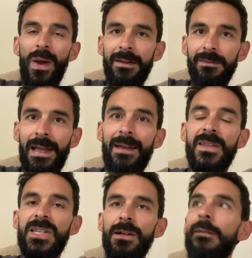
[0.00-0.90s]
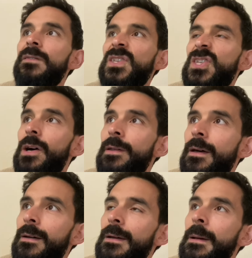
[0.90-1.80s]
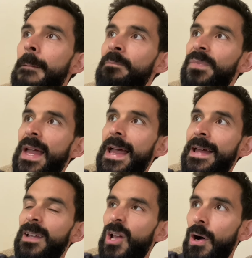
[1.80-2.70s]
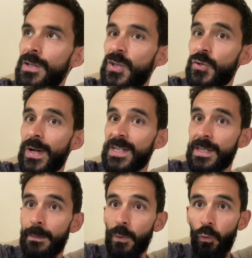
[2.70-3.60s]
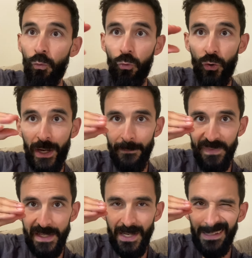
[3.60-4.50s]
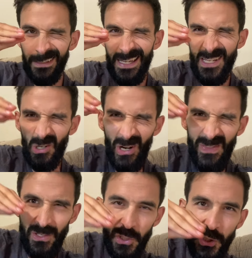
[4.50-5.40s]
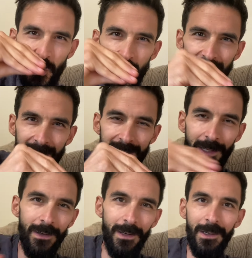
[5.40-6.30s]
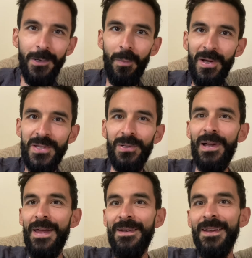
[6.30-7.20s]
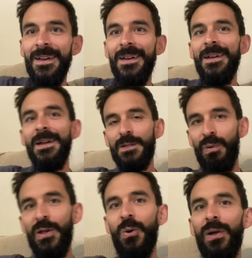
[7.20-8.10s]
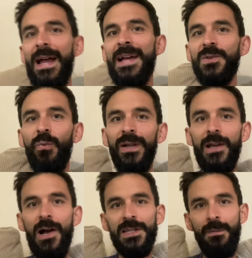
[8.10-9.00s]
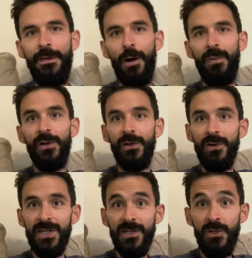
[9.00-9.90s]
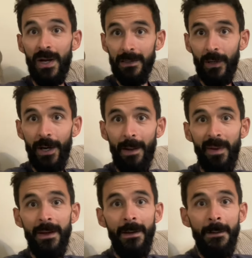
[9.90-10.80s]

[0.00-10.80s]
wavelengths of the sun, and concentrates them into a laser and then shoots it into your muscle. And it's pretty cool. It has really awesome therapeutic uses. You can look it up.